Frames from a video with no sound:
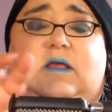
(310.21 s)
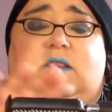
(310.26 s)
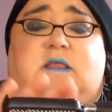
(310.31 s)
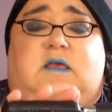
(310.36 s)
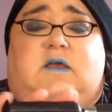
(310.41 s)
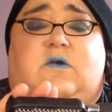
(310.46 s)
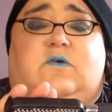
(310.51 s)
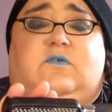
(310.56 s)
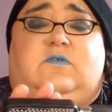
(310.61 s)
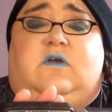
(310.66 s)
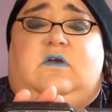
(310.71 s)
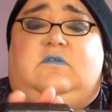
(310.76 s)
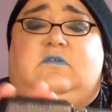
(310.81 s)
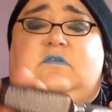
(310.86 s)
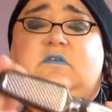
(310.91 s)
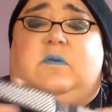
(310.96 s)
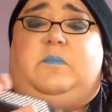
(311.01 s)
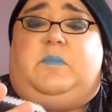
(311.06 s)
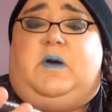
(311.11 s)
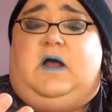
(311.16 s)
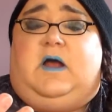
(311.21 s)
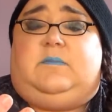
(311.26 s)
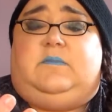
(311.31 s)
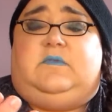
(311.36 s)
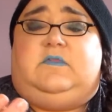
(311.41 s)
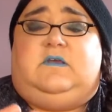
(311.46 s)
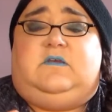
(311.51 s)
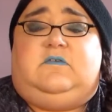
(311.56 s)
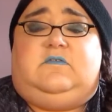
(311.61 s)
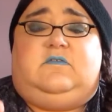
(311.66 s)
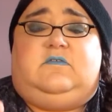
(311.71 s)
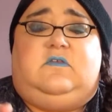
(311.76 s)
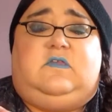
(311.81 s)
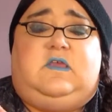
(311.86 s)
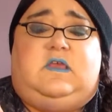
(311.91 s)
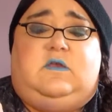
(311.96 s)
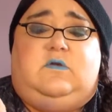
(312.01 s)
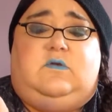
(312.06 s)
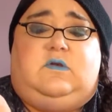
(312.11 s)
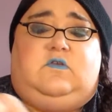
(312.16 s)
that goes onto the bottom of this so
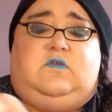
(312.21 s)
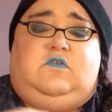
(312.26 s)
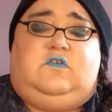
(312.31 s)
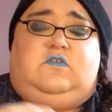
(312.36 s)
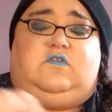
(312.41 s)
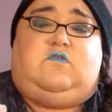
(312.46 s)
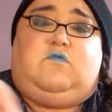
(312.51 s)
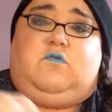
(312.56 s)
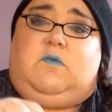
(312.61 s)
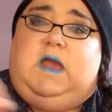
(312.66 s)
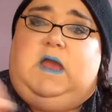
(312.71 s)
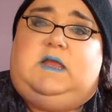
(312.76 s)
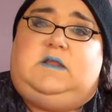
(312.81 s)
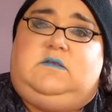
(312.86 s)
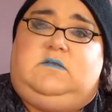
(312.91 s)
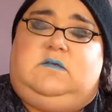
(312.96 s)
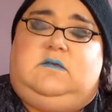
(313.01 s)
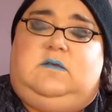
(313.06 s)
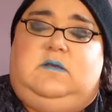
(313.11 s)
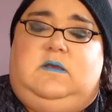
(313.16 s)
that you can just grate